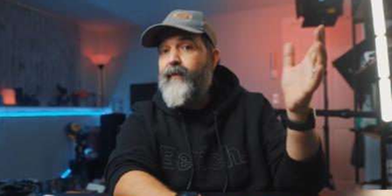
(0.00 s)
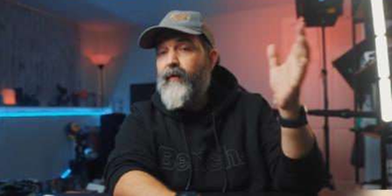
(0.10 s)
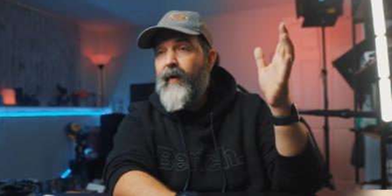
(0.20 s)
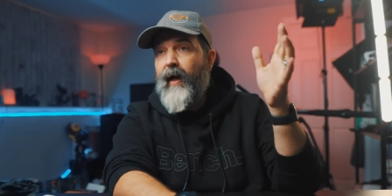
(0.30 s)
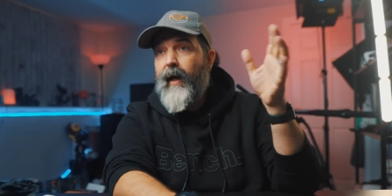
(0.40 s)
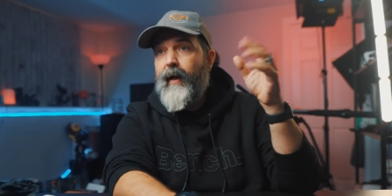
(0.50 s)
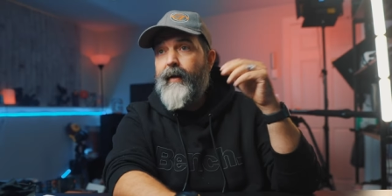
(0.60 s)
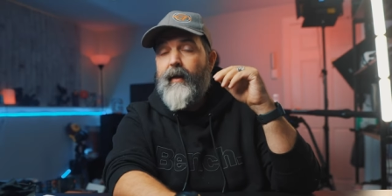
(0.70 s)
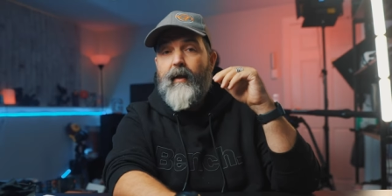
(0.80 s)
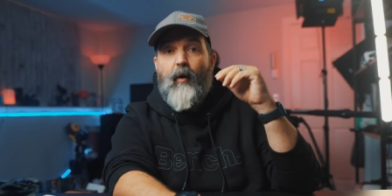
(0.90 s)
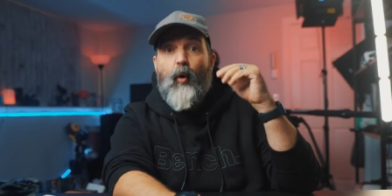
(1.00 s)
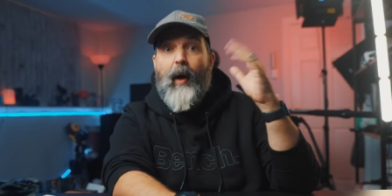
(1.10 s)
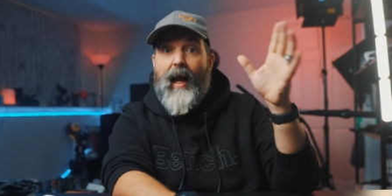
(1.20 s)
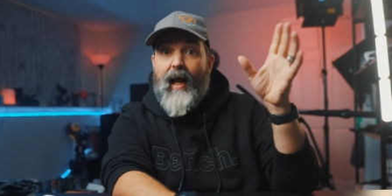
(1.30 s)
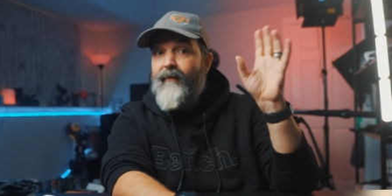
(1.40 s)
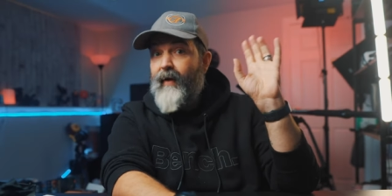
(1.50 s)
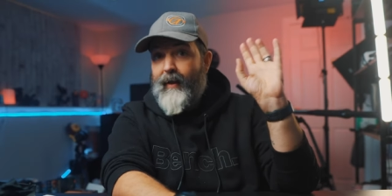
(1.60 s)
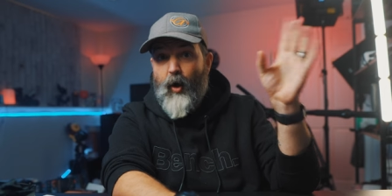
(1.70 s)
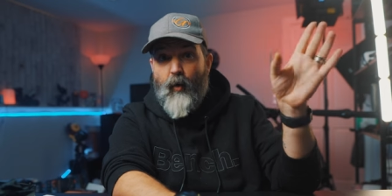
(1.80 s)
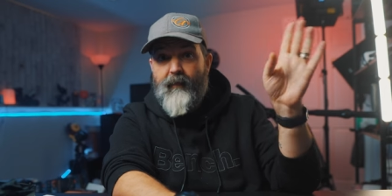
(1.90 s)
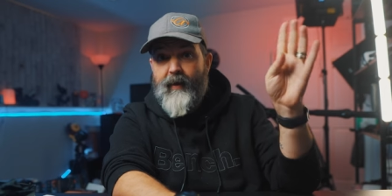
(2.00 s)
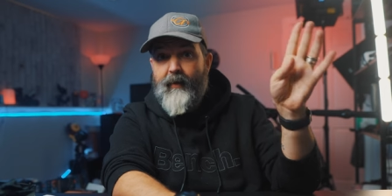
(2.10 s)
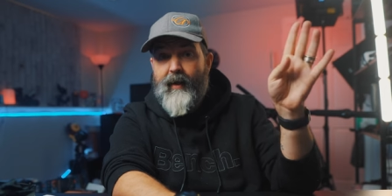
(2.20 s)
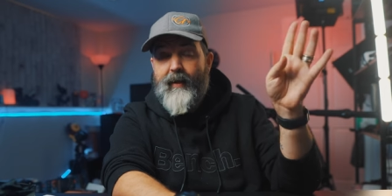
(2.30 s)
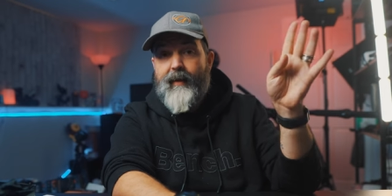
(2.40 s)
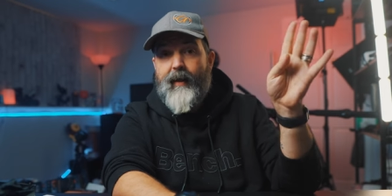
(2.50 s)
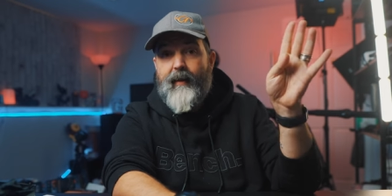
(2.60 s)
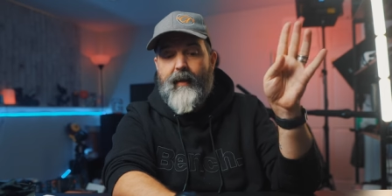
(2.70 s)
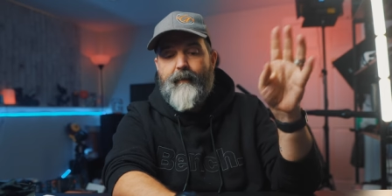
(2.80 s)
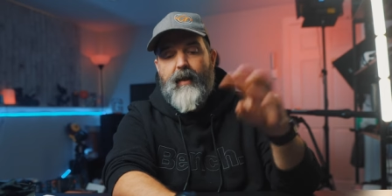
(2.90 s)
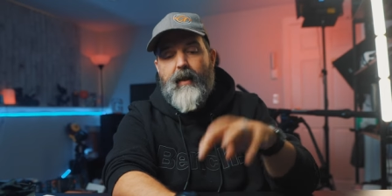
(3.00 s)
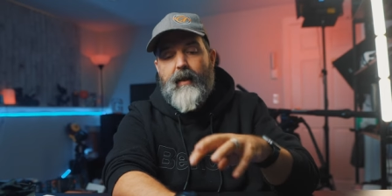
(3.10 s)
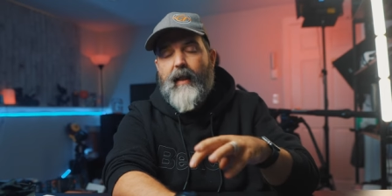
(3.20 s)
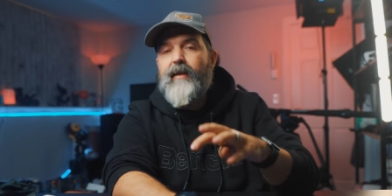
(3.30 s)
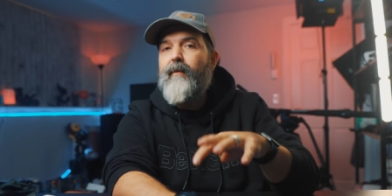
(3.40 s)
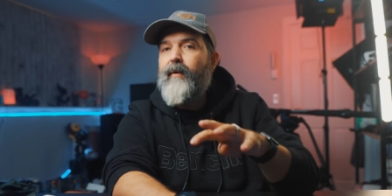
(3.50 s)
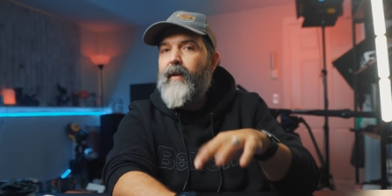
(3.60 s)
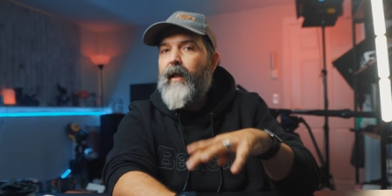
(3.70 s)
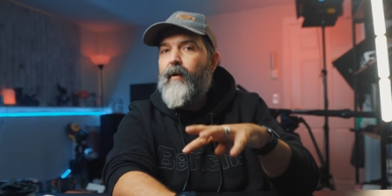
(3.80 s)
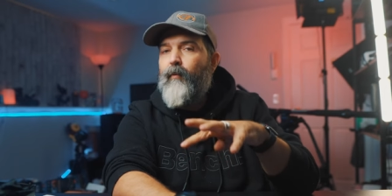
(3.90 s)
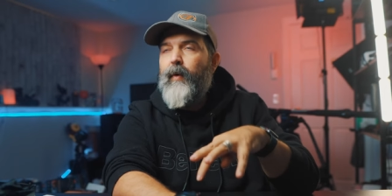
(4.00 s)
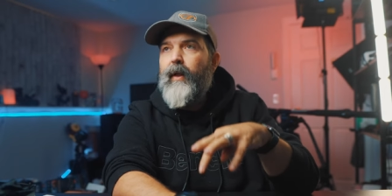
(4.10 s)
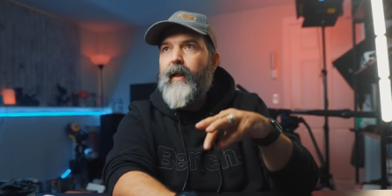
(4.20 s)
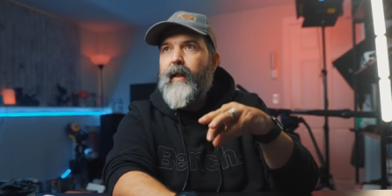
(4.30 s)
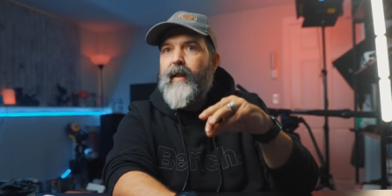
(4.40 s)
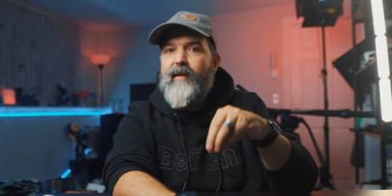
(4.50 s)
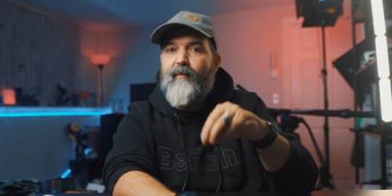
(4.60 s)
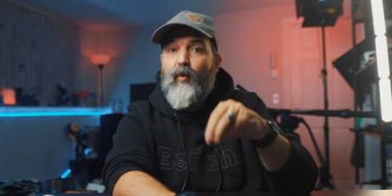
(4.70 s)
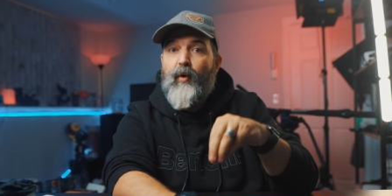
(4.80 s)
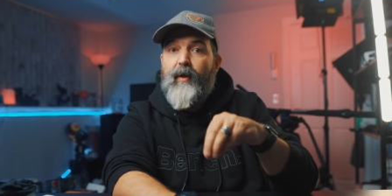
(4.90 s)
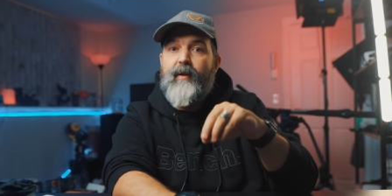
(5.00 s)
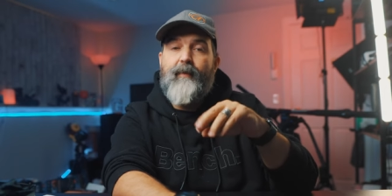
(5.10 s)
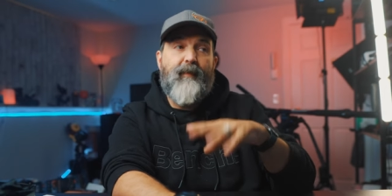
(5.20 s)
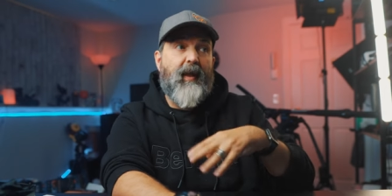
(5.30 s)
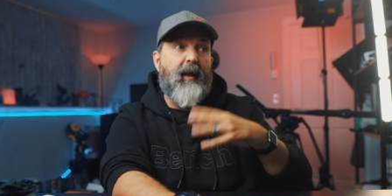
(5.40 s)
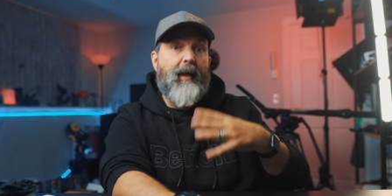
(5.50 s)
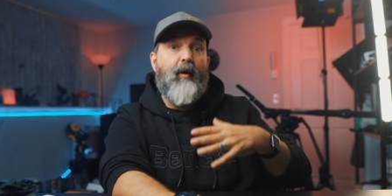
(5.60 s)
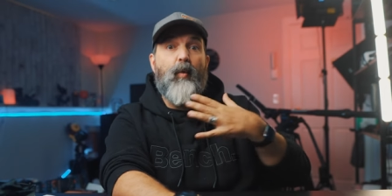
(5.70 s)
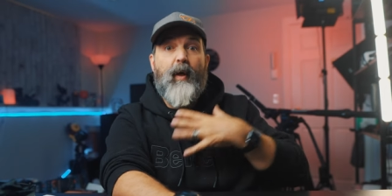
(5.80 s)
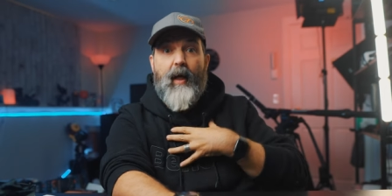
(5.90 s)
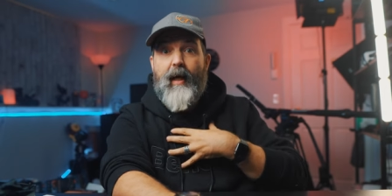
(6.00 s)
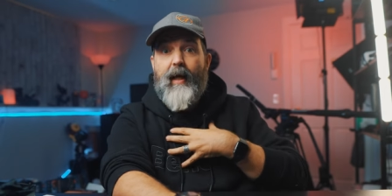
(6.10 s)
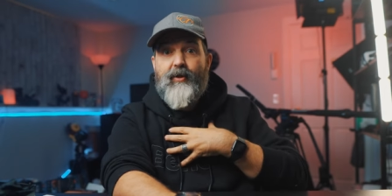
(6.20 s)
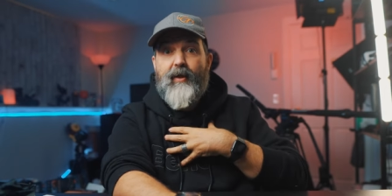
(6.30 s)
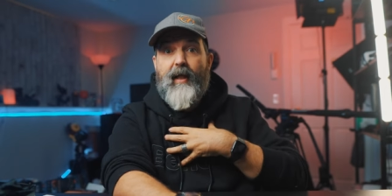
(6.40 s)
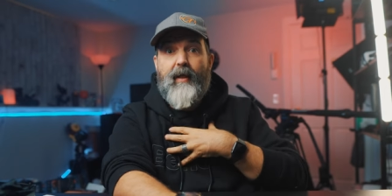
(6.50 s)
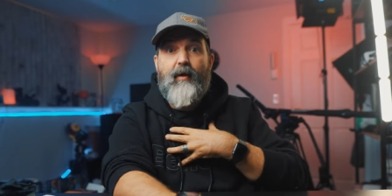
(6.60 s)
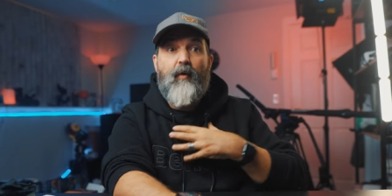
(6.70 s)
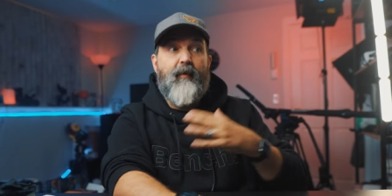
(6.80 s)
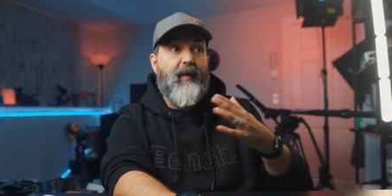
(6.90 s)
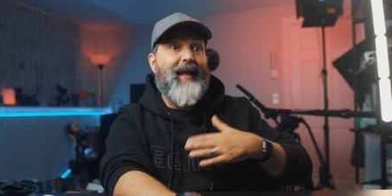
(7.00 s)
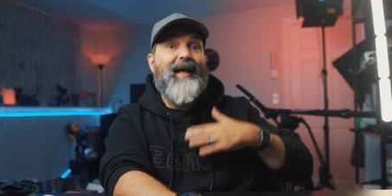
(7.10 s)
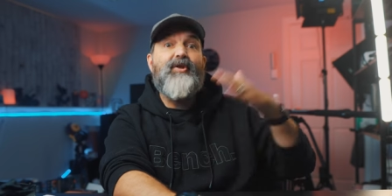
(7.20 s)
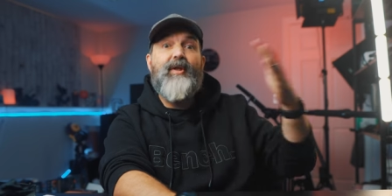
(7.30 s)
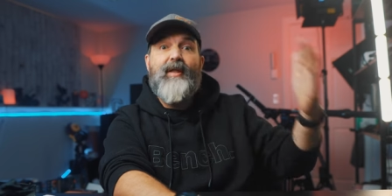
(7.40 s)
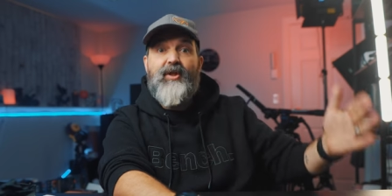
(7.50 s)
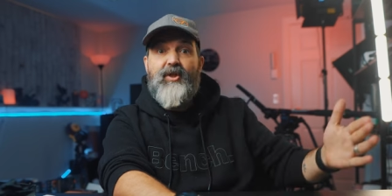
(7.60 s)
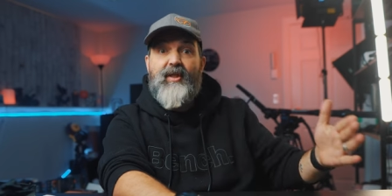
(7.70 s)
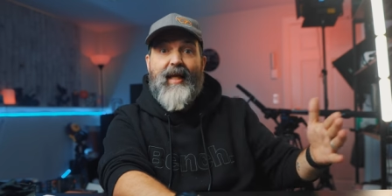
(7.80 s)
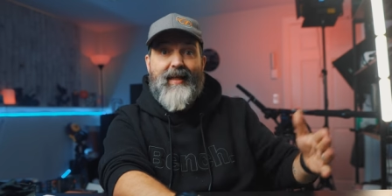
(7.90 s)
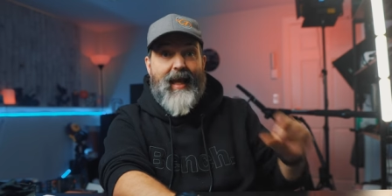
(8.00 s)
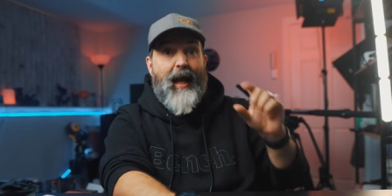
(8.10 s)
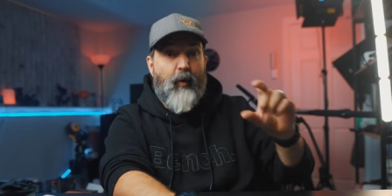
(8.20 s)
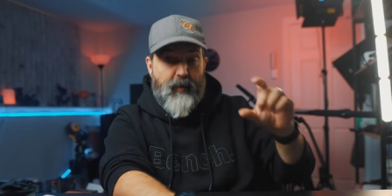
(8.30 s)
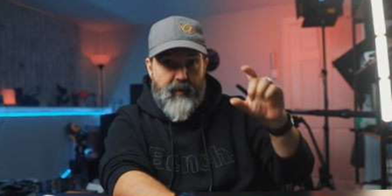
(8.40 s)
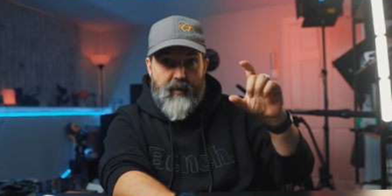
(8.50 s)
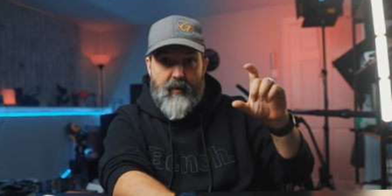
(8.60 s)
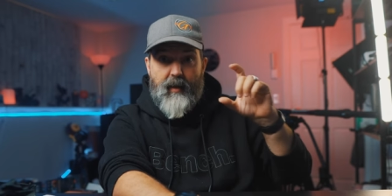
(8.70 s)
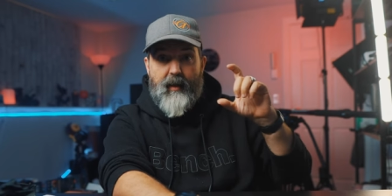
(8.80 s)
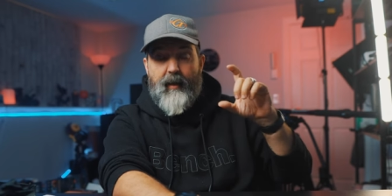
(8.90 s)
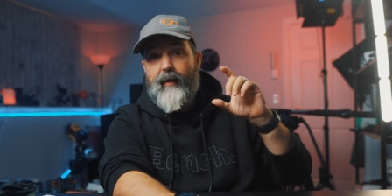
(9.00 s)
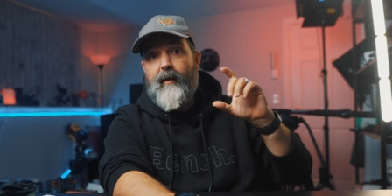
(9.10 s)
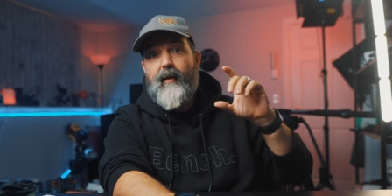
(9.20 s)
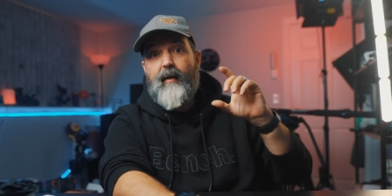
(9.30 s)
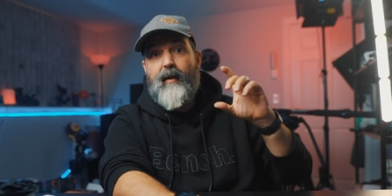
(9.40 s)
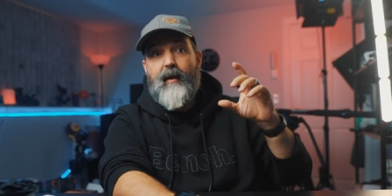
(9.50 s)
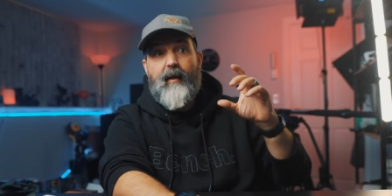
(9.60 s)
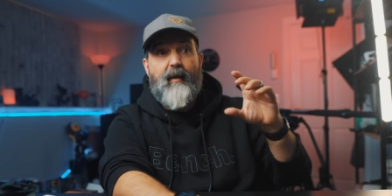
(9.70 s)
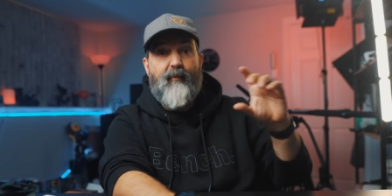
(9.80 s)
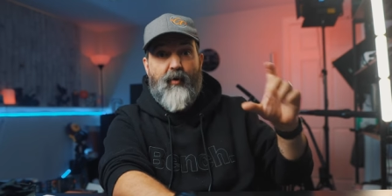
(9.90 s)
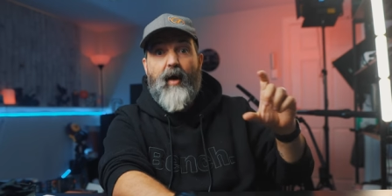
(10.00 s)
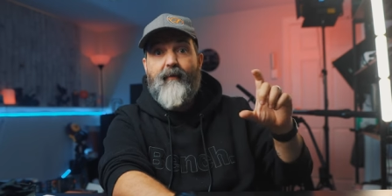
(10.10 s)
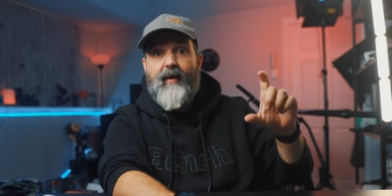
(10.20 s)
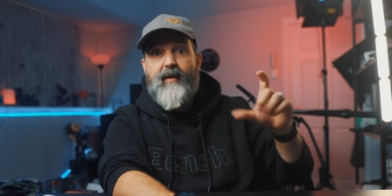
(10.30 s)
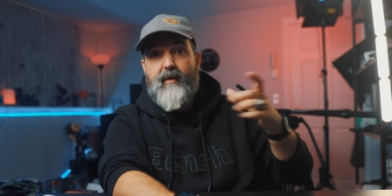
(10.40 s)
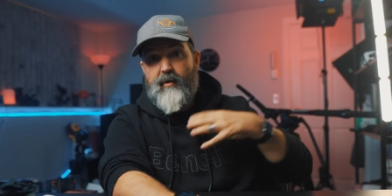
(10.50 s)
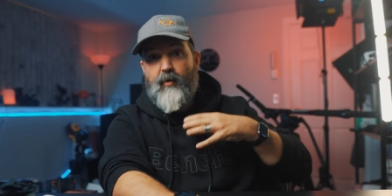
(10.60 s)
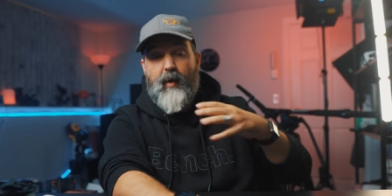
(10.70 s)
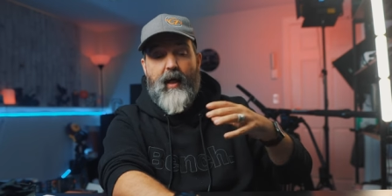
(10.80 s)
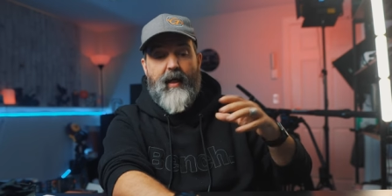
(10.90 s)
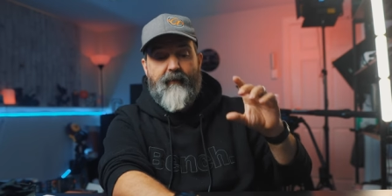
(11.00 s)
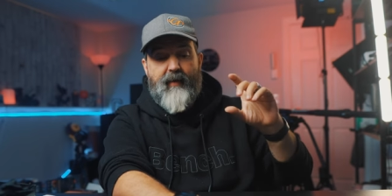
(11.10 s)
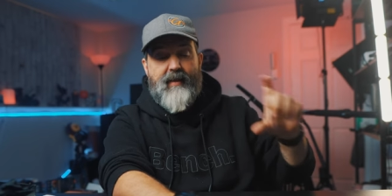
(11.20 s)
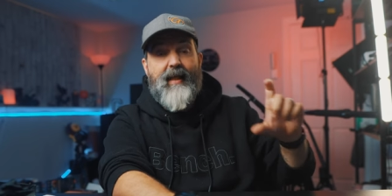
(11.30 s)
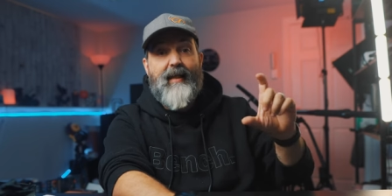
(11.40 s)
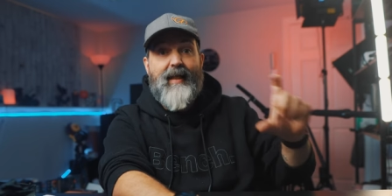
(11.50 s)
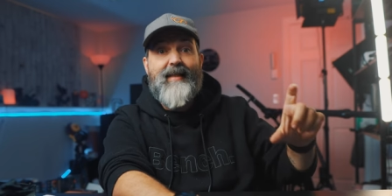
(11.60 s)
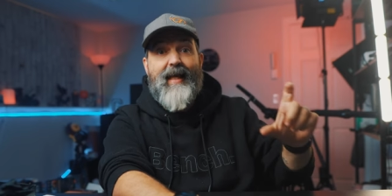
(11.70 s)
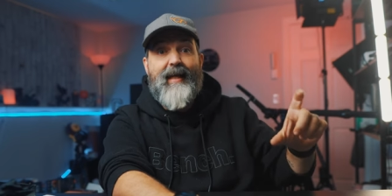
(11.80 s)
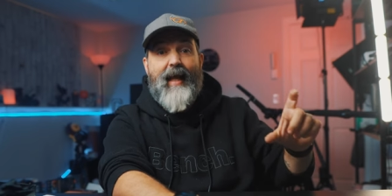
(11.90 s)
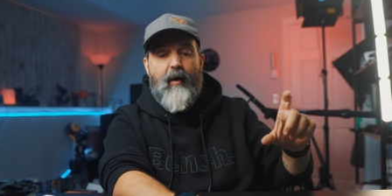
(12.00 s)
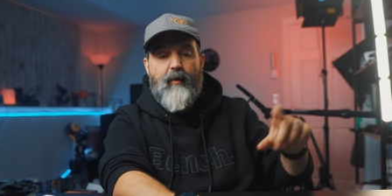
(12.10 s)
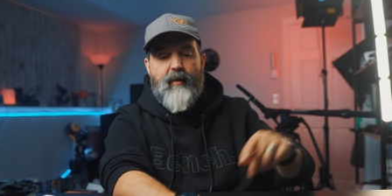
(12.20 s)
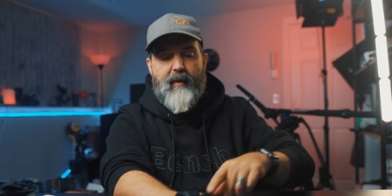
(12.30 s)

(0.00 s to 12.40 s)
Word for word: if you've had or have like COVID or anything like that, that's something that really is important. And I know when I actually had COVID, they actually sent out uh, the the province to where I live. They sent they send out